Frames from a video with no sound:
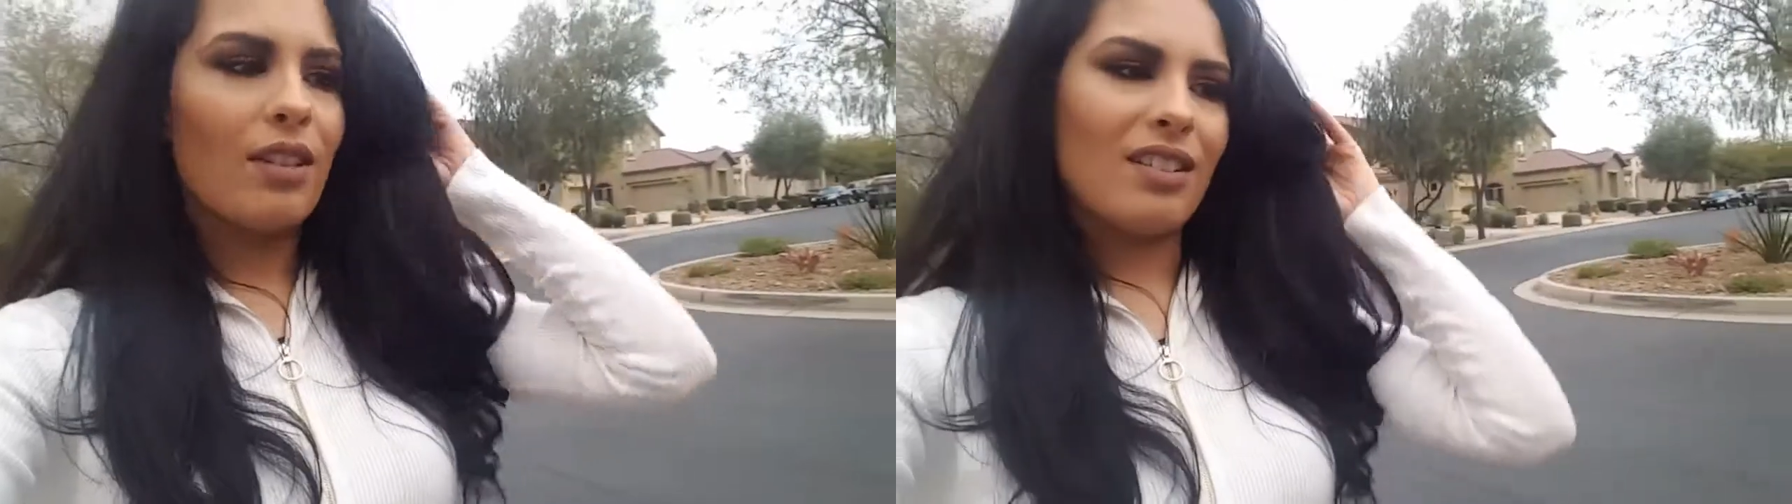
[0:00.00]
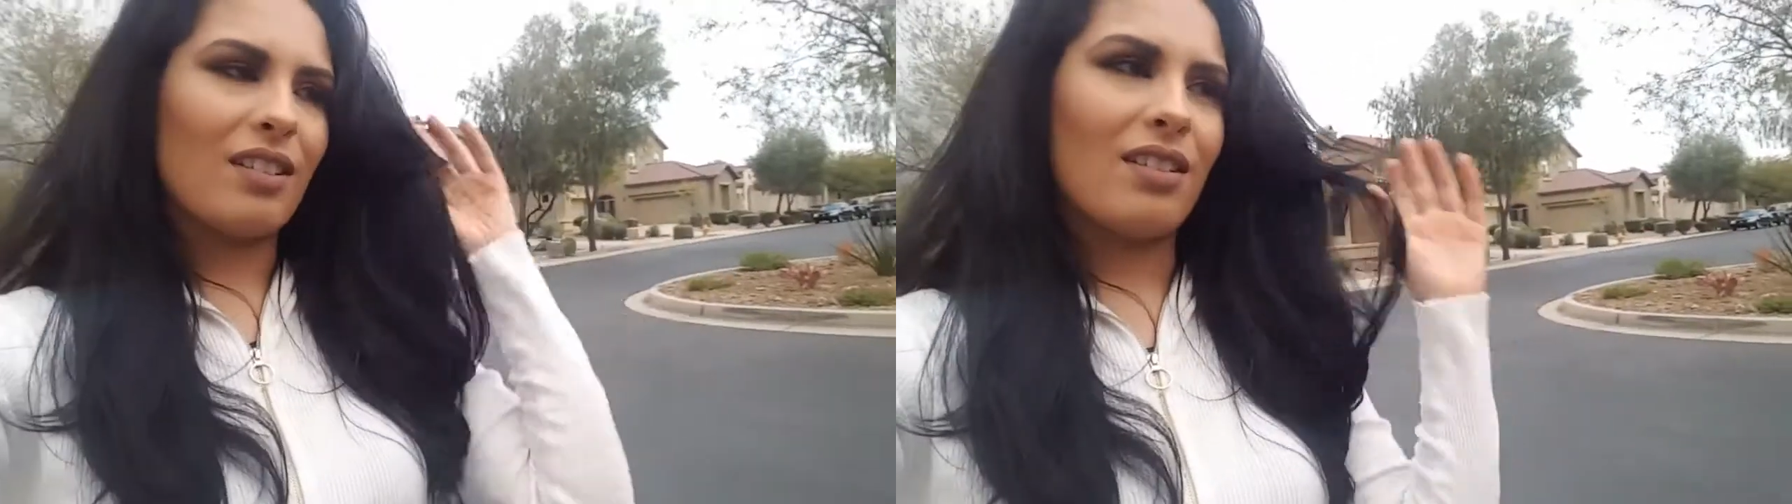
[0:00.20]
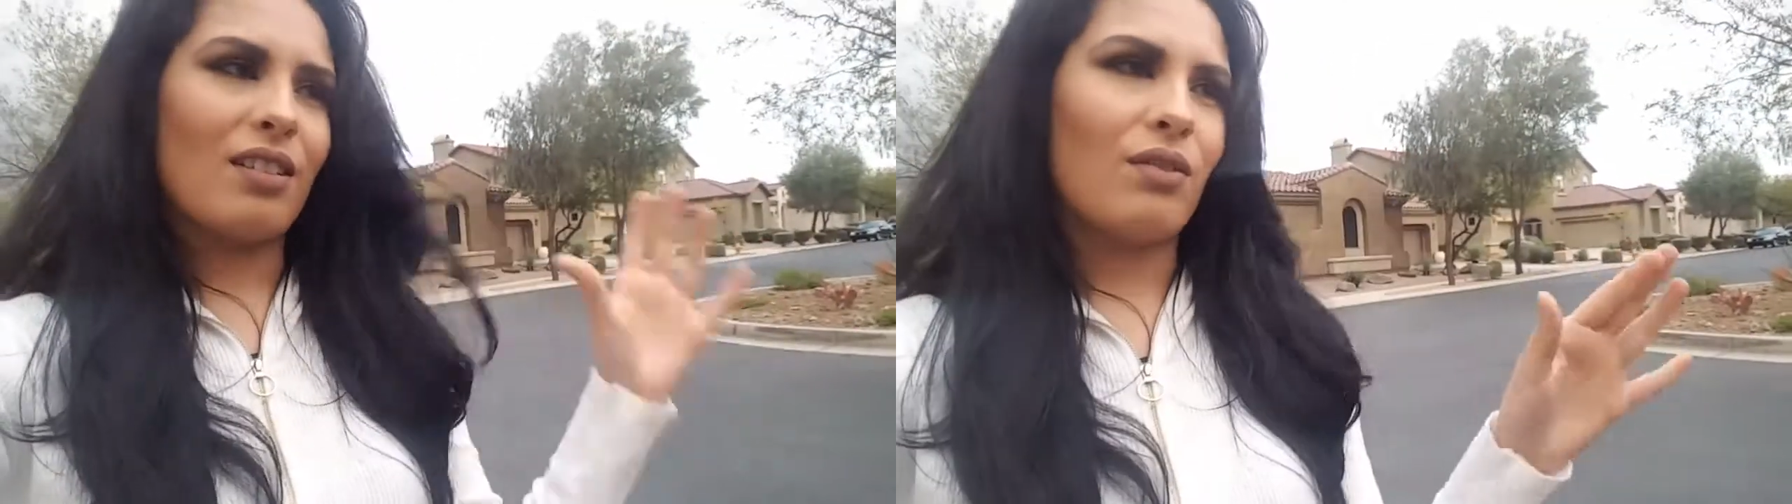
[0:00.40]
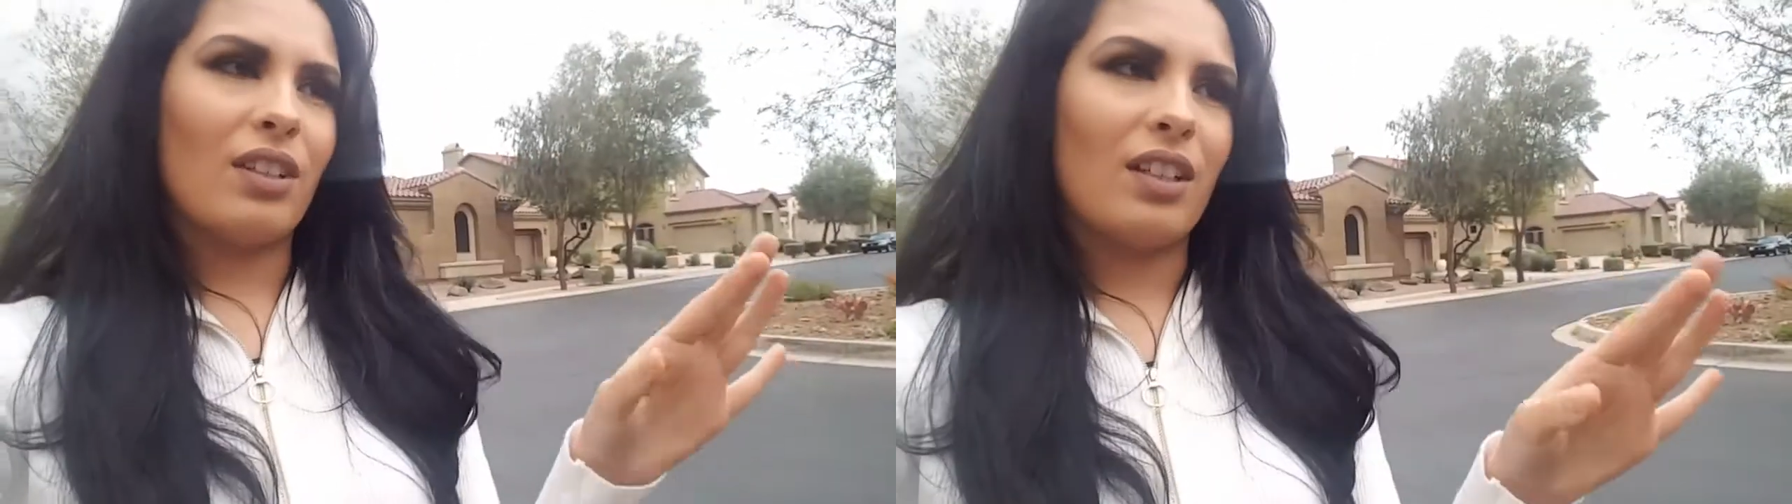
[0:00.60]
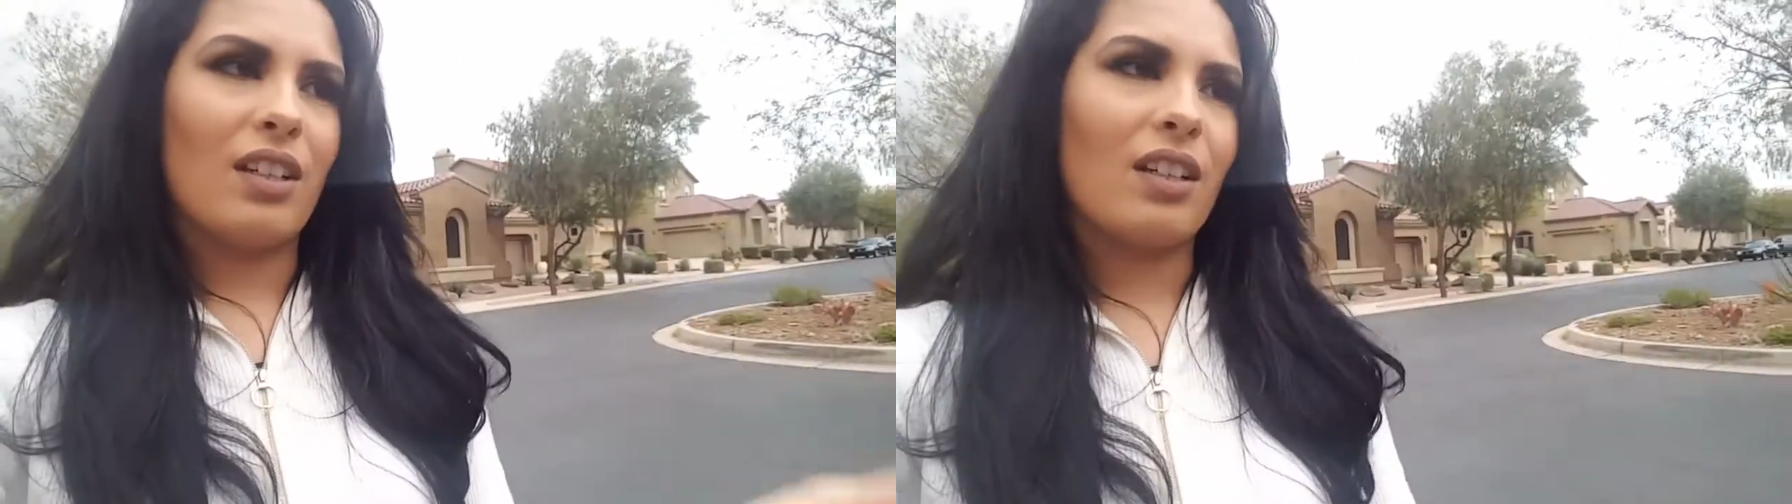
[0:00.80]
this isn't
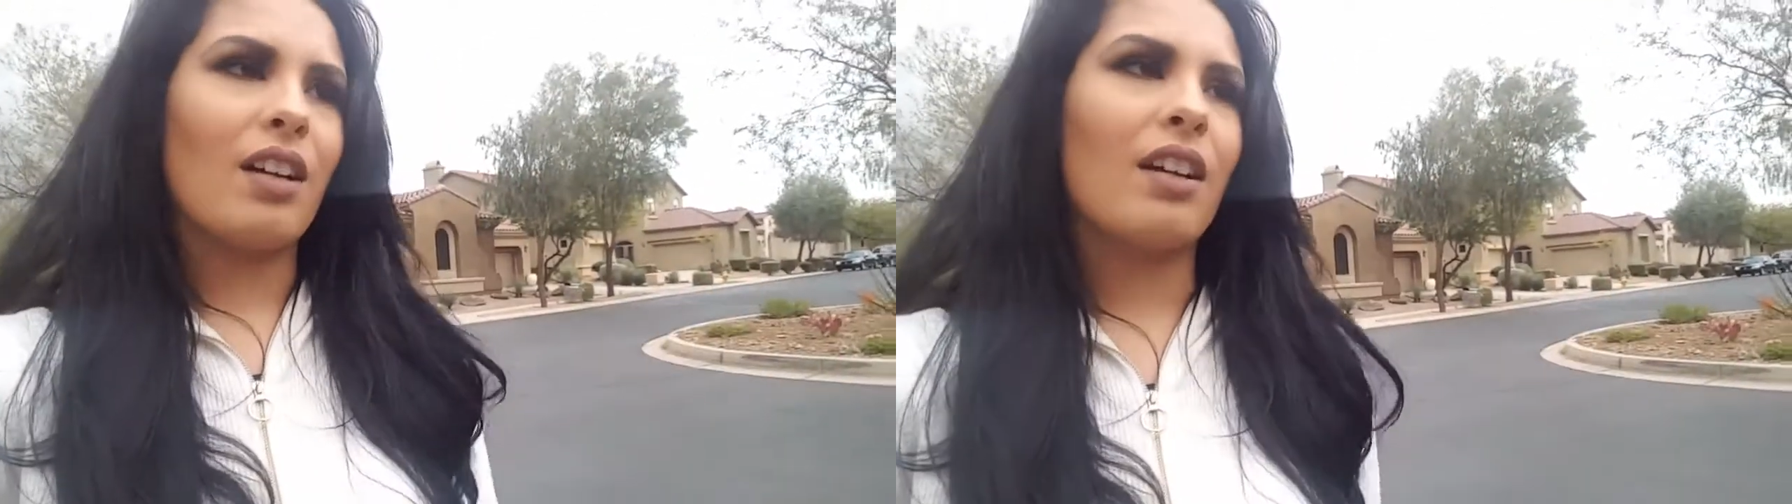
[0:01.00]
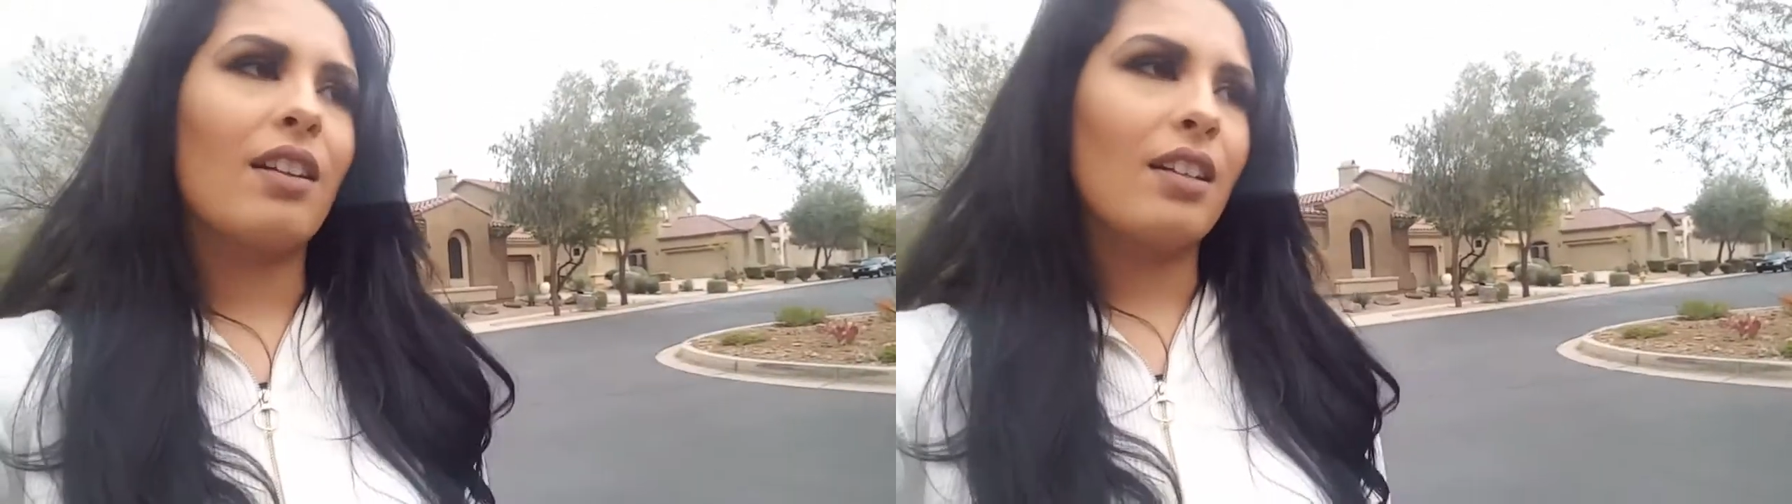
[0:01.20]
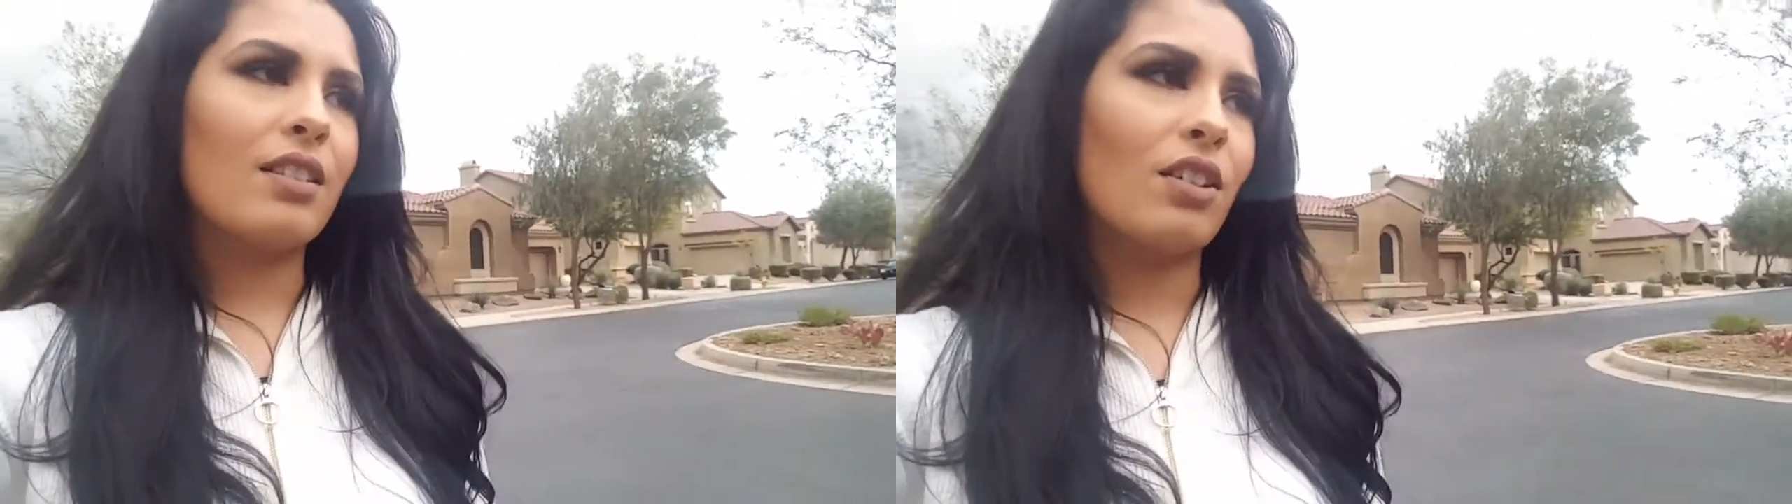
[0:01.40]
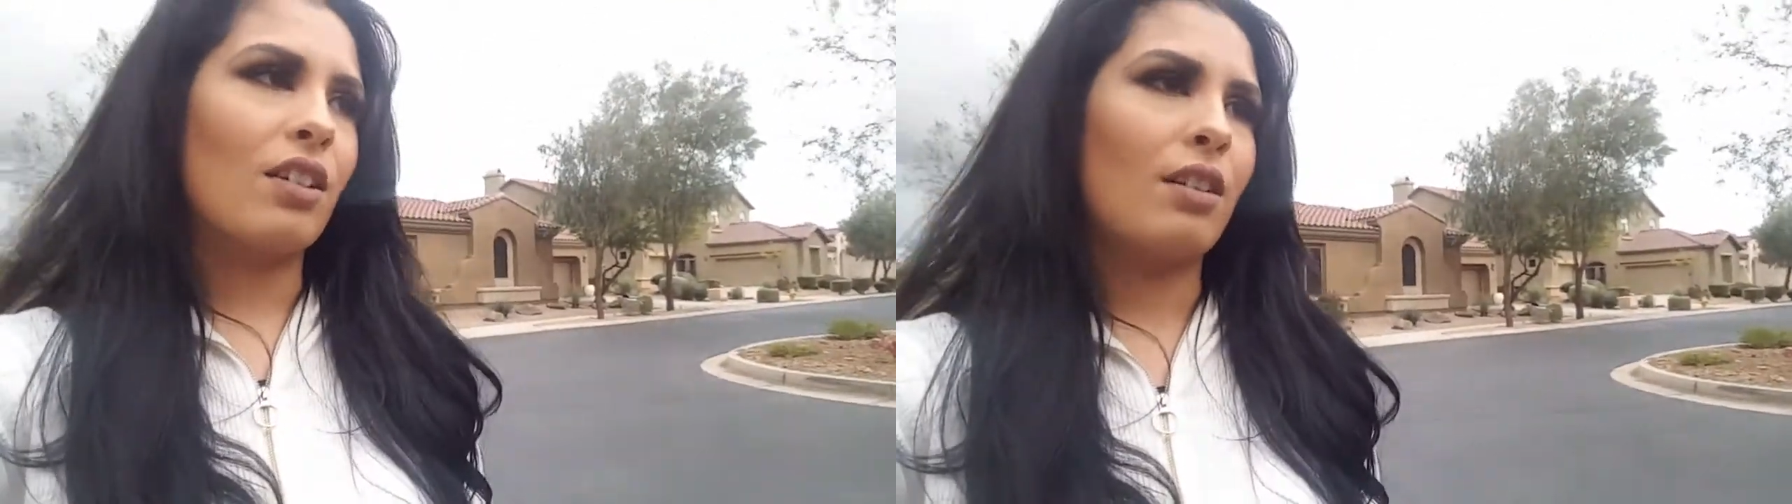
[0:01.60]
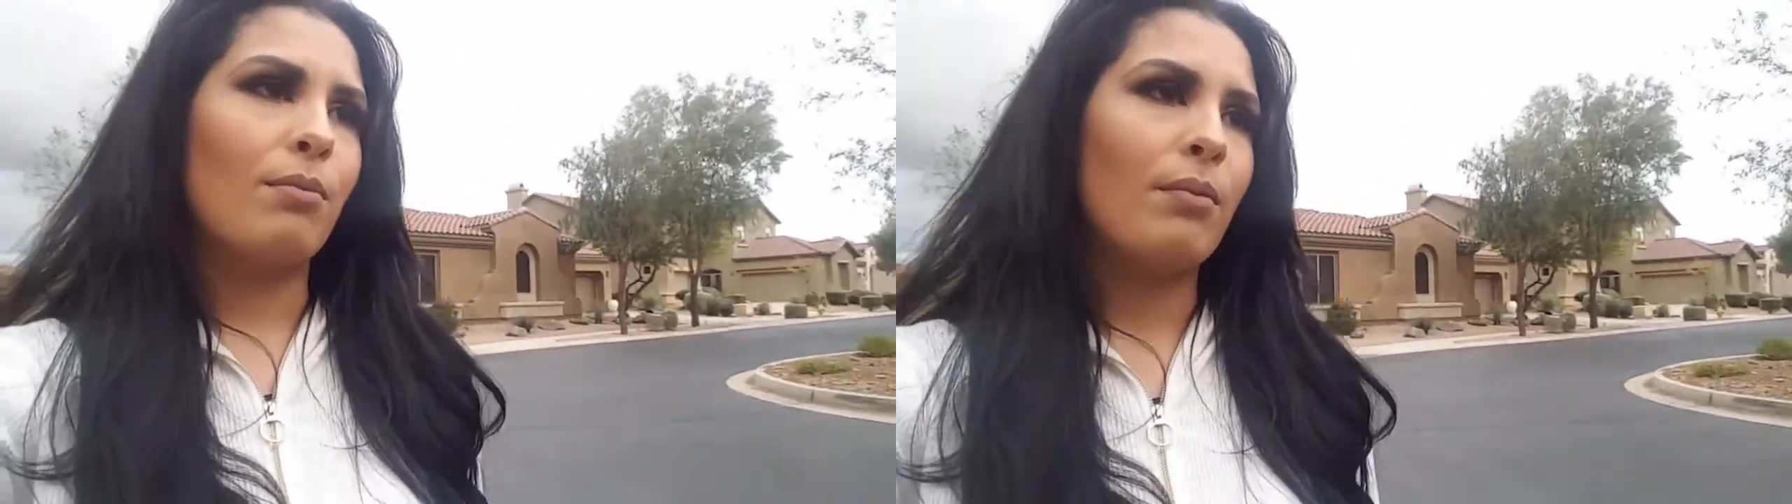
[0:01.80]
really going to cut it unless you're
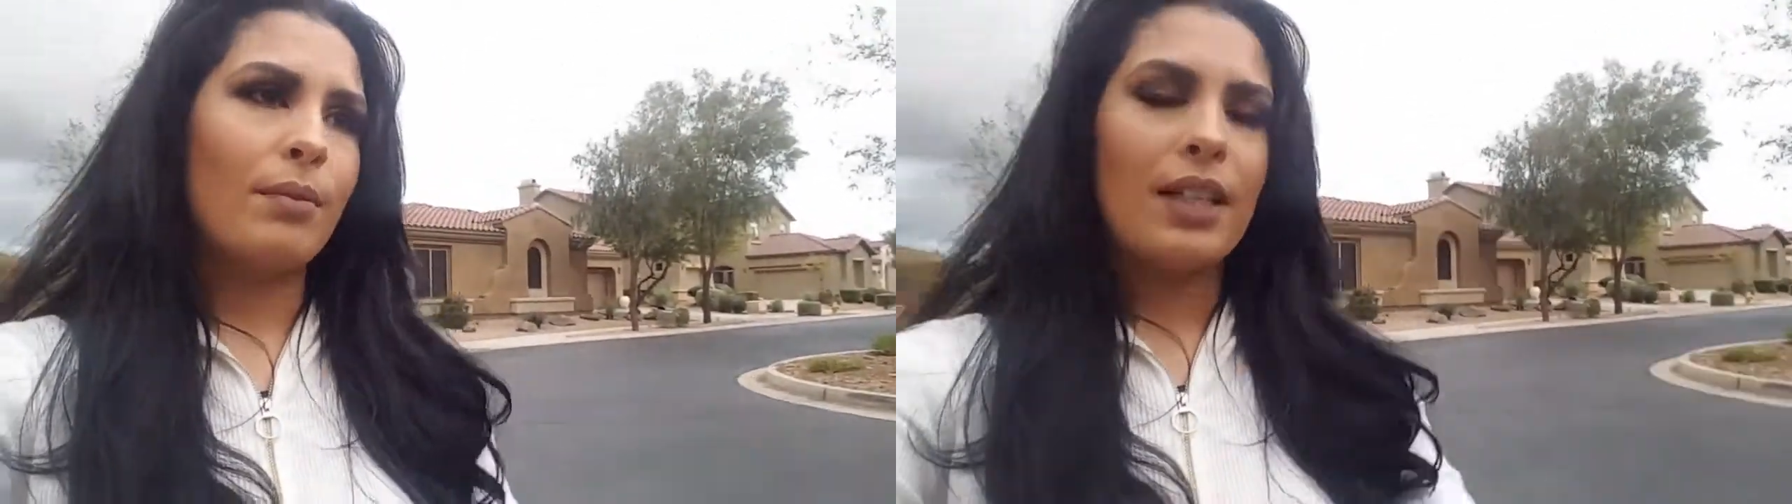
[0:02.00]
going to